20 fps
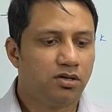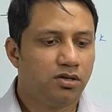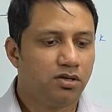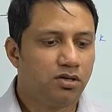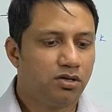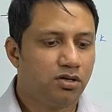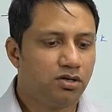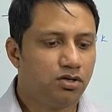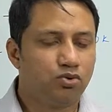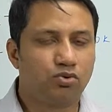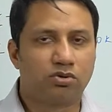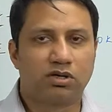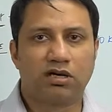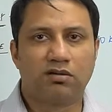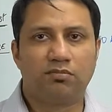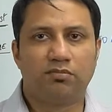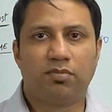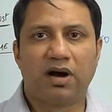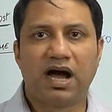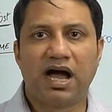you
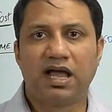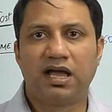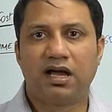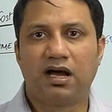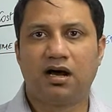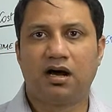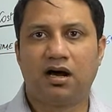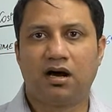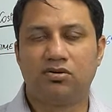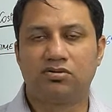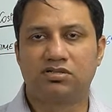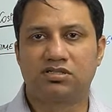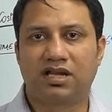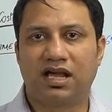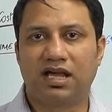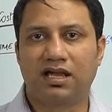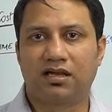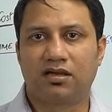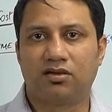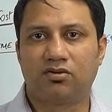can buy a house,
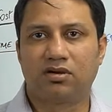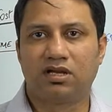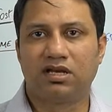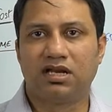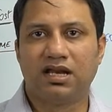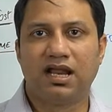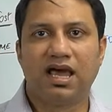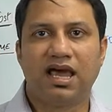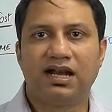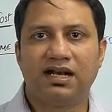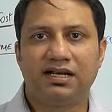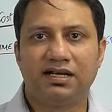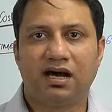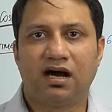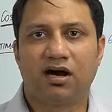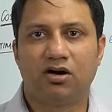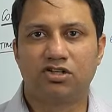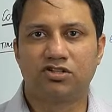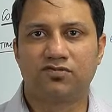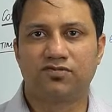like you can inherit a
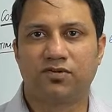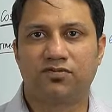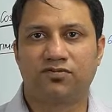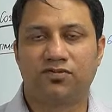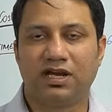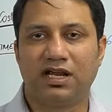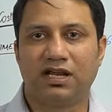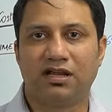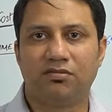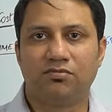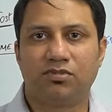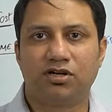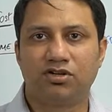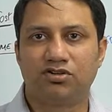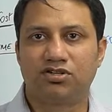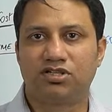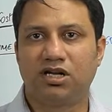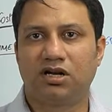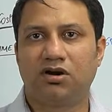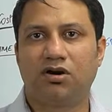house for free, but you
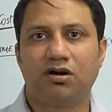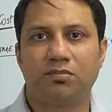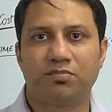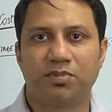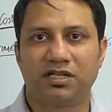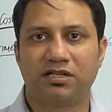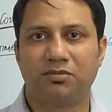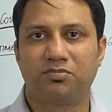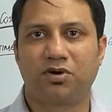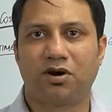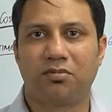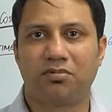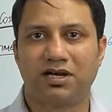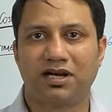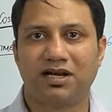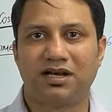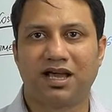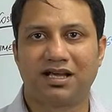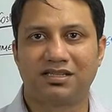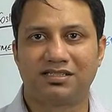still got to pay the property
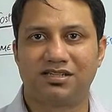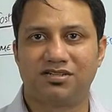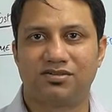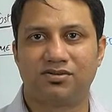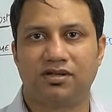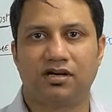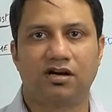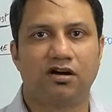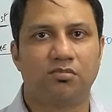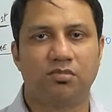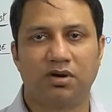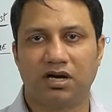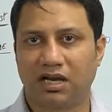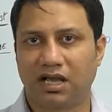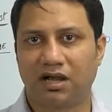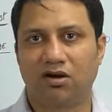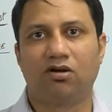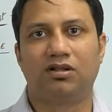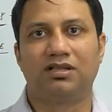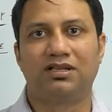taxes to the government like
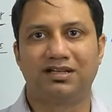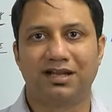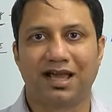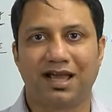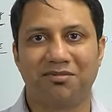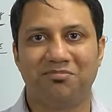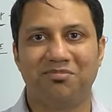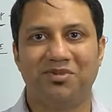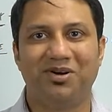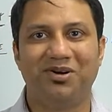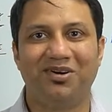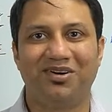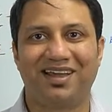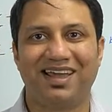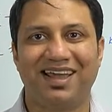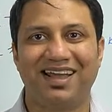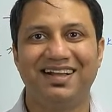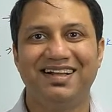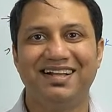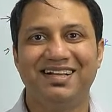all the time.
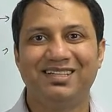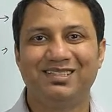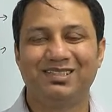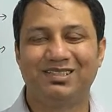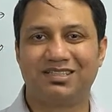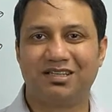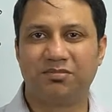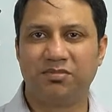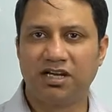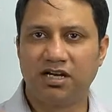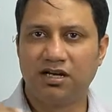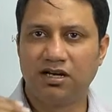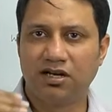Okay. So similarly, to